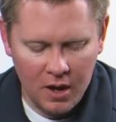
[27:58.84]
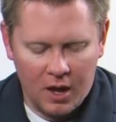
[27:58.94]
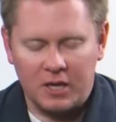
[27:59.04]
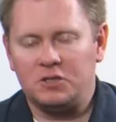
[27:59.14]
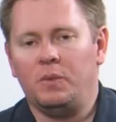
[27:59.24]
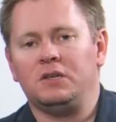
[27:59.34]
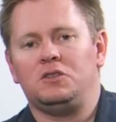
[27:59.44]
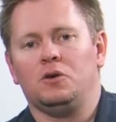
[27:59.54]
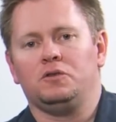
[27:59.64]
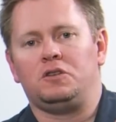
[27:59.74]
Customize
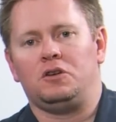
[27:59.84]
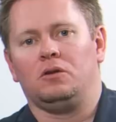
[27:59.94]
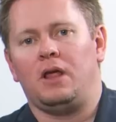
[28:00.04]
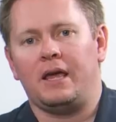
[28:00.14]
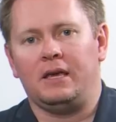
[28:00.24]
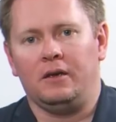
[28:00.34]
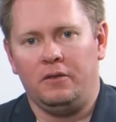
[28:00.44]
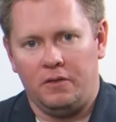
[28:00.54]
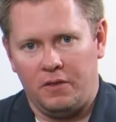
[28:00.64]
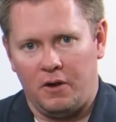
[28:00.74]
those that you're
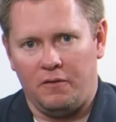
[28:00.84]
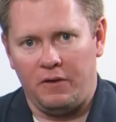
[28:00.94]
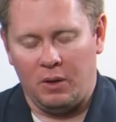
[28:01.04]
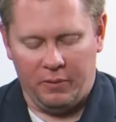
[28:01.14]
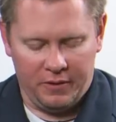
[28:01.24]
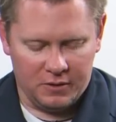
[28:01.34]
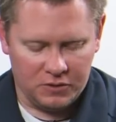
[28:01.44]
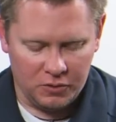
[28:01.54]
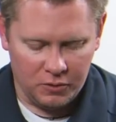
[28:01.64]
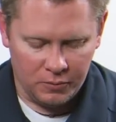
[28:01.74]
liking. They're available there
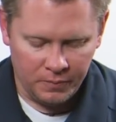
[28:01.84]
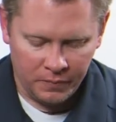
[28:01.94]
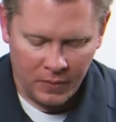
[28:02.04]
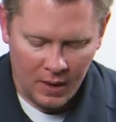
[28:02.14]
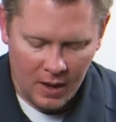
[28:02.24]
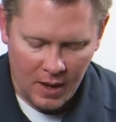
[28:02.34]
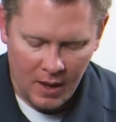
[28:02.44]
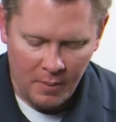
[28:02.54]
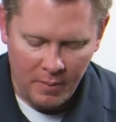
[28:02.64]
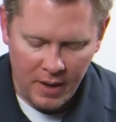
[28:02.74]
to you.
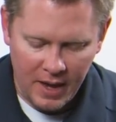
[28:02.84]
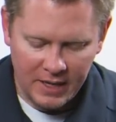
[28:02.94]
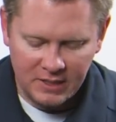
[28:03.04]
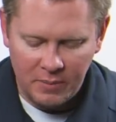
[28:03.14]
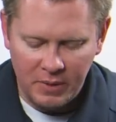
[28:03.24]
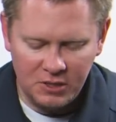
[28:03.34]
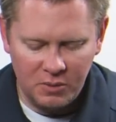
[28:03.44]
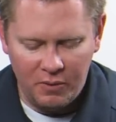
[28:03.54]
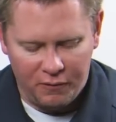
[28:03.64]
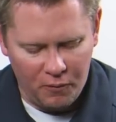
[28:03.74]
As I
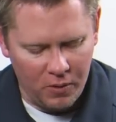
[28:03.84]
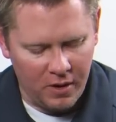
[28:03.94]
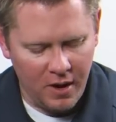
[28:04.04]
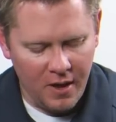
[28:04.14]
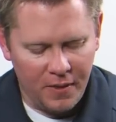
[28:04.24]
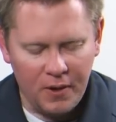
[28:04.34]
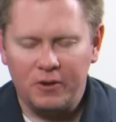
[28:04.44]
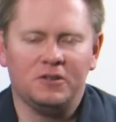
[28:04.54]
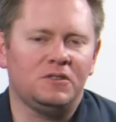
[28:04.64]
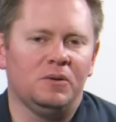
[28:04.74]
mentioned before, there
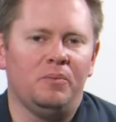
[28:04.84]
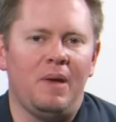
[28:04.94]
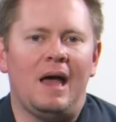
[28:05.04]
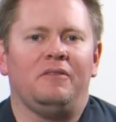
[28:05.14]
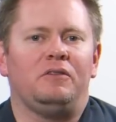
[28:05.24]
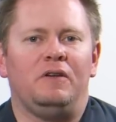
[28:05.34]
are some Mavic